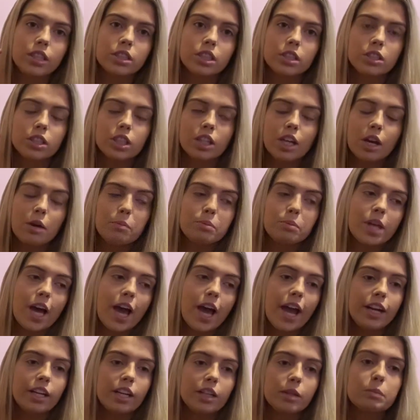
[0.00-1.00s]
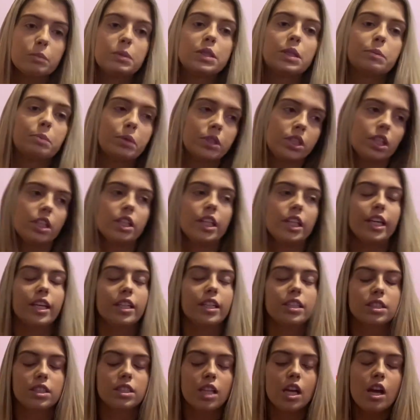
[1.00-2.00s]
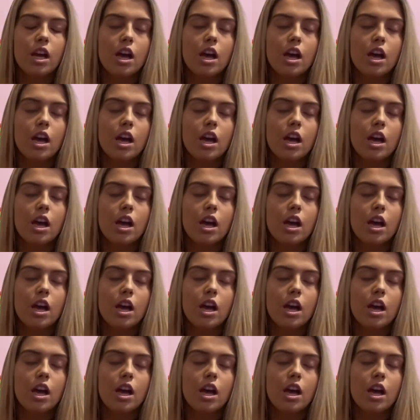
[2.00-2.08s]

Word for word: to look up the items to put the links